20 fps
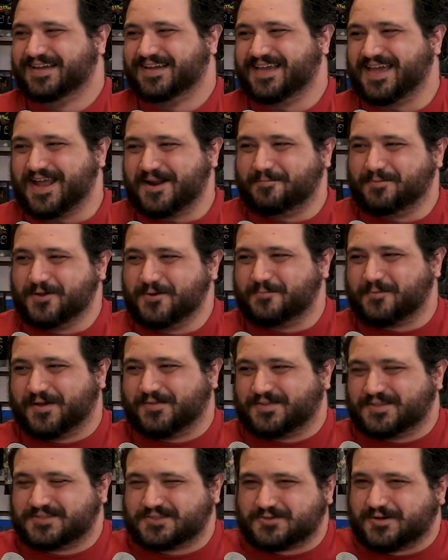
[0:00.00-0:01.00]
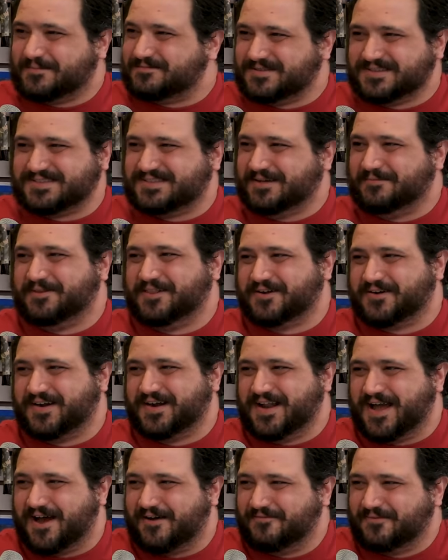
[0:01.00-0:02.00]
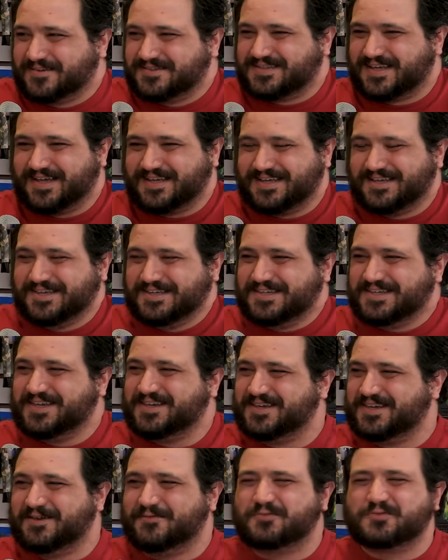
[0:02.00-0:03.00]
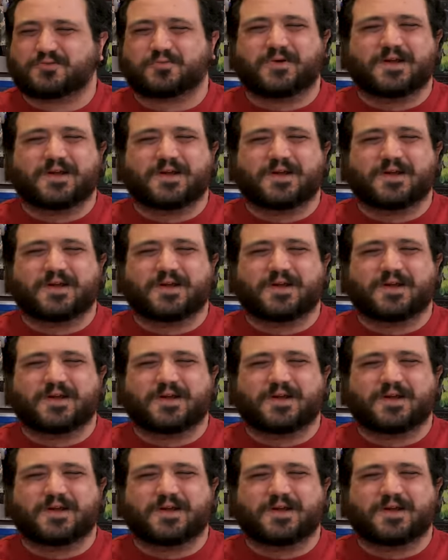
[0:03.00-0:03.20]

He had a blueprint. The script is similar enough. It's like it, it was